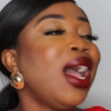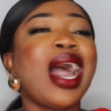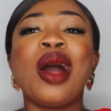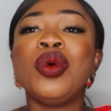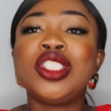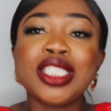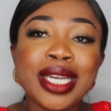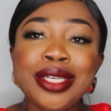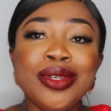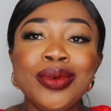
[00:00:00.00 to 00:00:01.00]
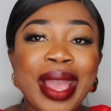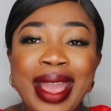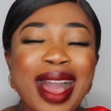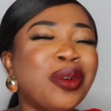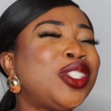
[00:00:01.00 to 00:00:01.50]
I will cheer you. Eh?
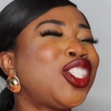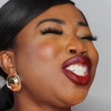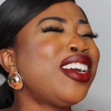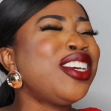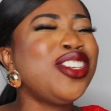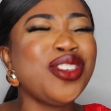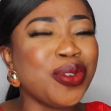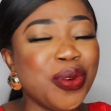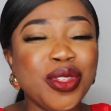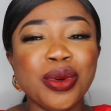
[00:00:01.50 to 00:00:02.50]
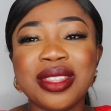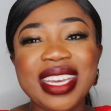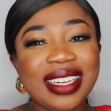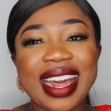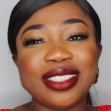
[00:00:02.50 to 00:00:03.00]
I will cheer you. You
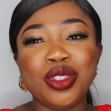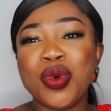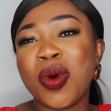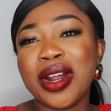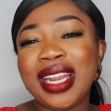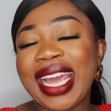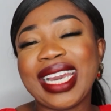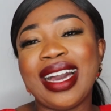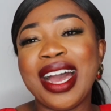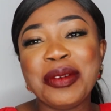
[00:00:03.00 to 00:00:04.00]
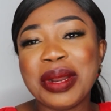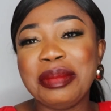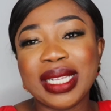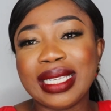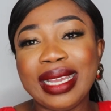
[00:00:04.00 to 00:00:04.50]
think that you won like a hundred
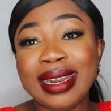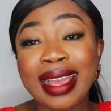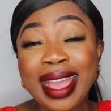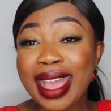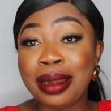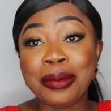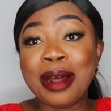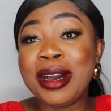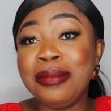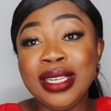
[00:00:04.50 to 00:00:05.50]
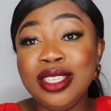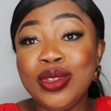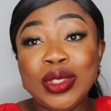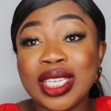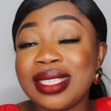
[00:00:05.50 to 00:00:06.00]
million and probably
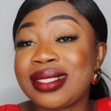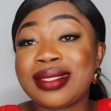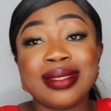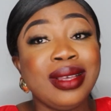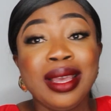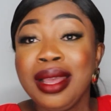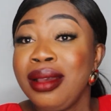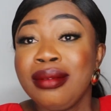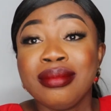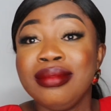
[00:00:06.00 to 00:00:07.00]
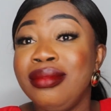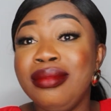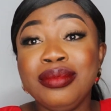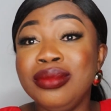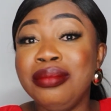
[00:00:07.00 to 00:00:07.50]
you just
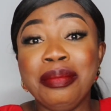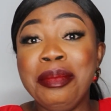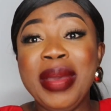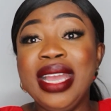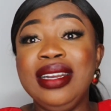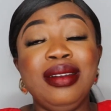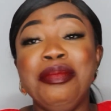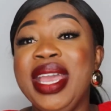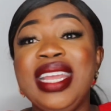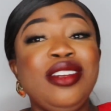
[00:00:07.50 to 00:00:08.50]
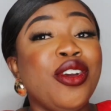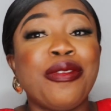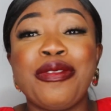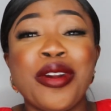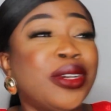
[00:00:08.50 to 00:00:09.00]
made made your
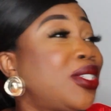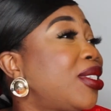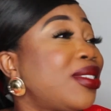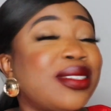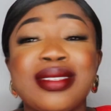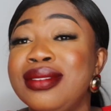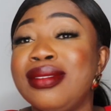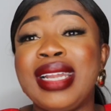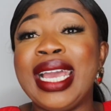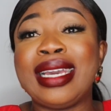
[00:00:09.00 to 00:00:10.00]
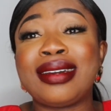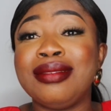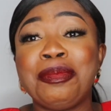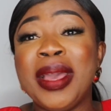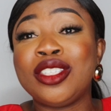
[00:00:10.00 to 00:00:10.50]
first like
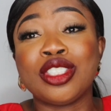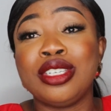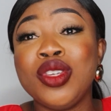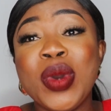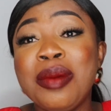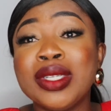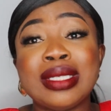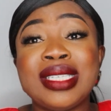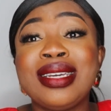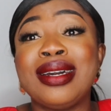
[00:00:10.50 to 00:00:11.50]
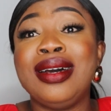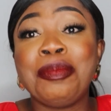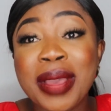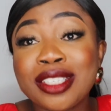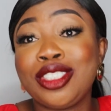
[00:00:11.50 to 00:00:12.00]
picture. You were able to take
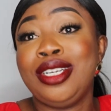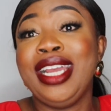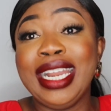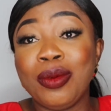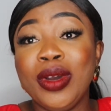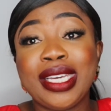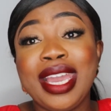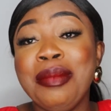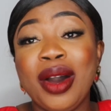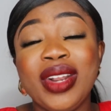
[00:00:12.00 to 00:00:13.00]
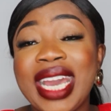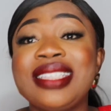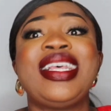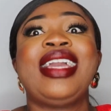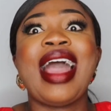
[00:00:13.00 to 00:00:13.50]
a picture and it came out
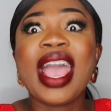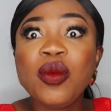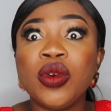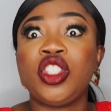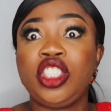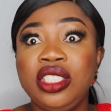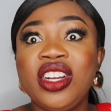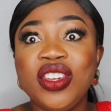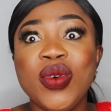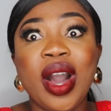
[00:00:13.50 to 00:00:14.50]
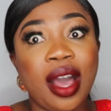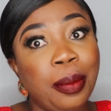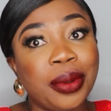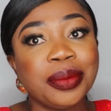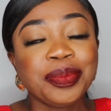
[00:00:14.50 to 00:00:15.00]
nice. Like, I will cheer you
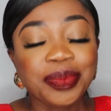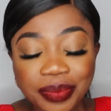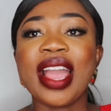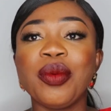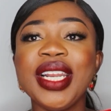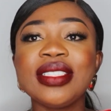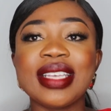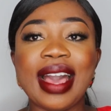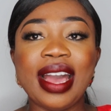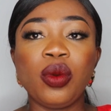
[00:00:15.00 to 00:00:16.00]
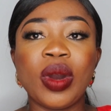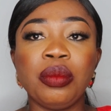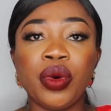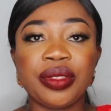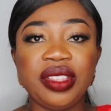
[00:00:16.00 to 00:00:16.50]
up. I wanted to add one
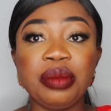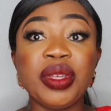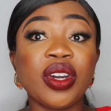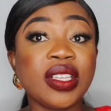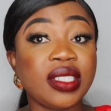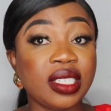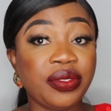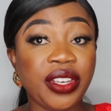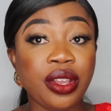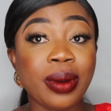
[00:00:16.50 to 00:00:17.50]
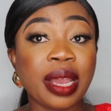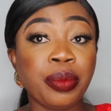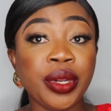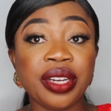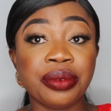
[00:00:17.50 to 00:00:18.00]
more thing. Because this video I
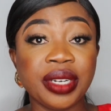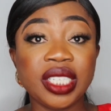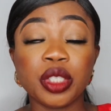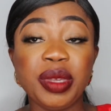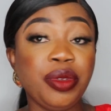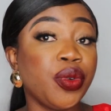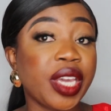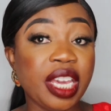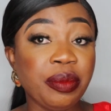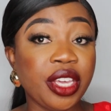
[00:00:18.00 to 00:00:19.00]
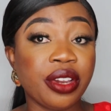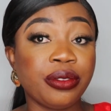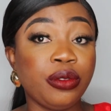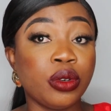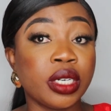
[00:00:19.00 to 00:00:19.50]
put in rich, maybe you came here
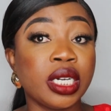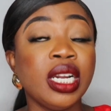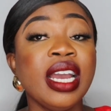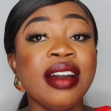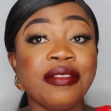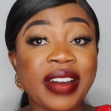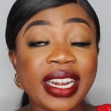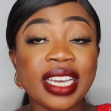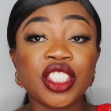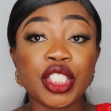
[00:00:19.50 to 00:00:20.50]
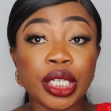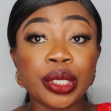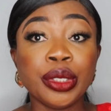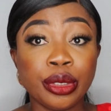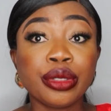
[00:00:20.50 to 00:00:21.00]
for
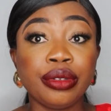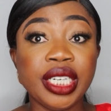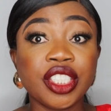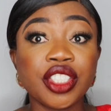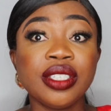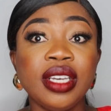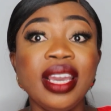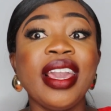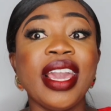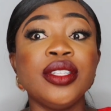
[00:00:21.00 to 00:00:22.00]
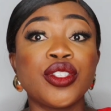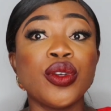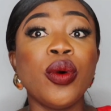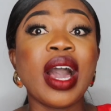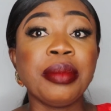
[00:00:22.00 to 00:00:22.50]
financial rich. And
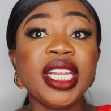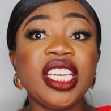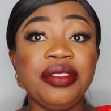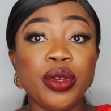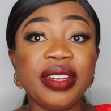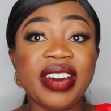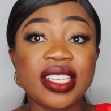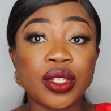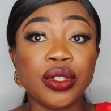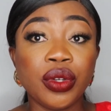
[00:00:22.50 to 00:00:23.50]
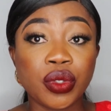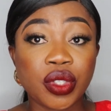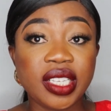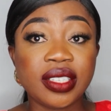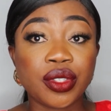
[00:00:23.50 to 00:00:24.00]
so I'm going to give you advice on those
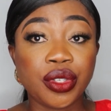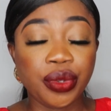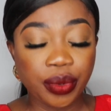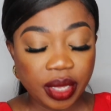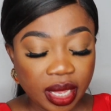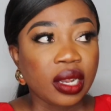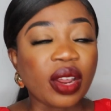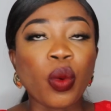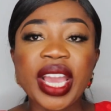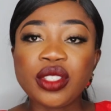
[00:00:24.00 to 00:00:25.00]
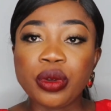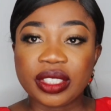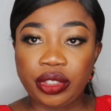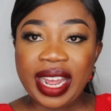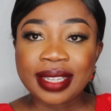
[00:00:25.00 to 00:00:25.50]
things too. The way to
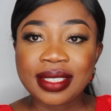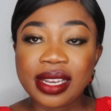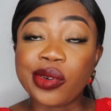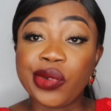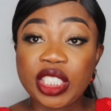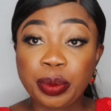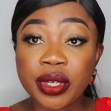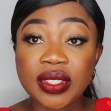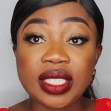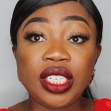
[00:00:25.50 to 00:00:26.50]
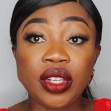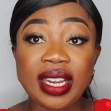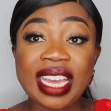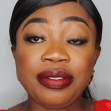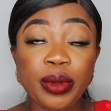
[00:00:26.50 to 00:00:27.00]
attract a rich person in your
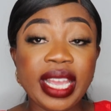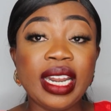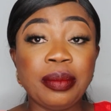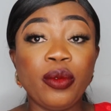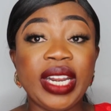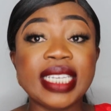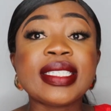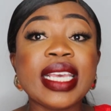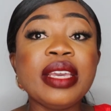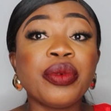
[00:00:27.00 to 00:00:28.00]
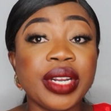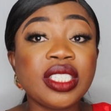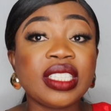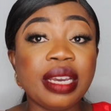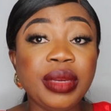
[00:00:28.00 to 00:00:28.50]
life, and when I say
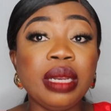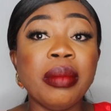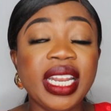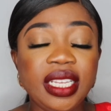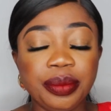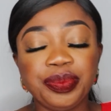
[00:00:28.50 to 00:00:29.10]
rich, I mean money